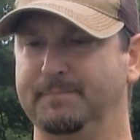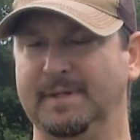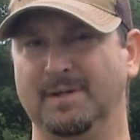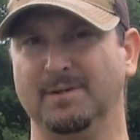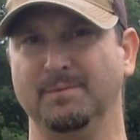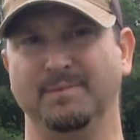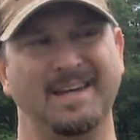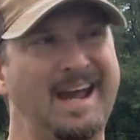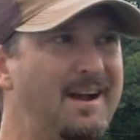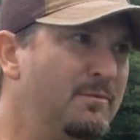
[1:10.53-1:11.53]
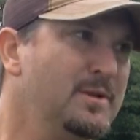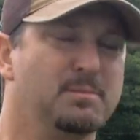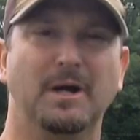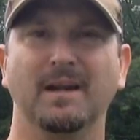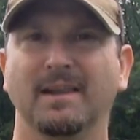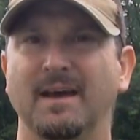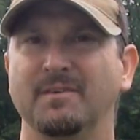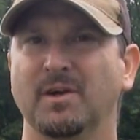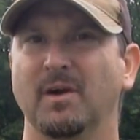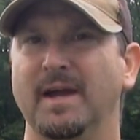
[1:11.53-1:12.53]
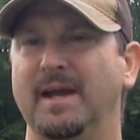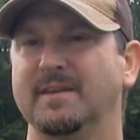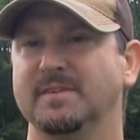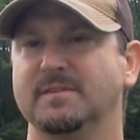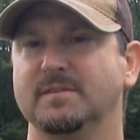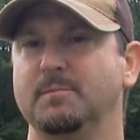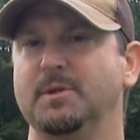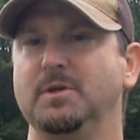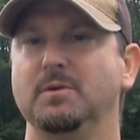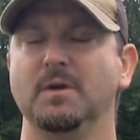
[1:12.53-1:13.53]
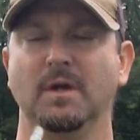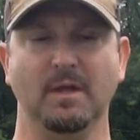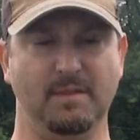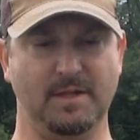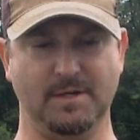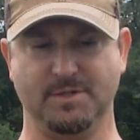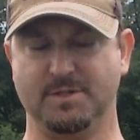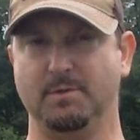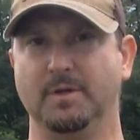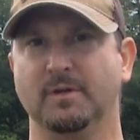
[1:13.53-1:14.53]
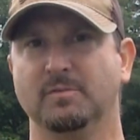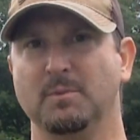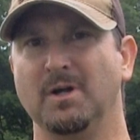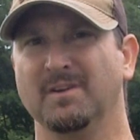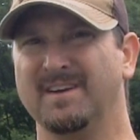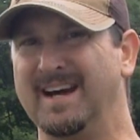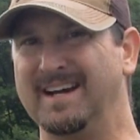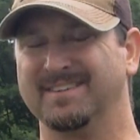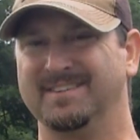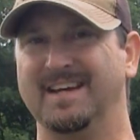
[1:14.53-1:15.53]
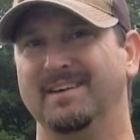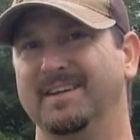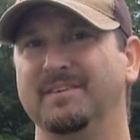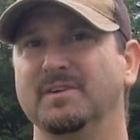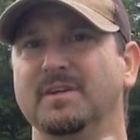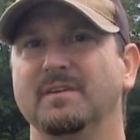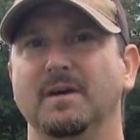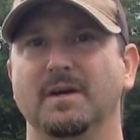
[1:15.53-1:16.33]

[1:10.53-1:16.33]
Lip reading: you know, the average about 11 grains, and some of you that are shooting smaller knocks down to even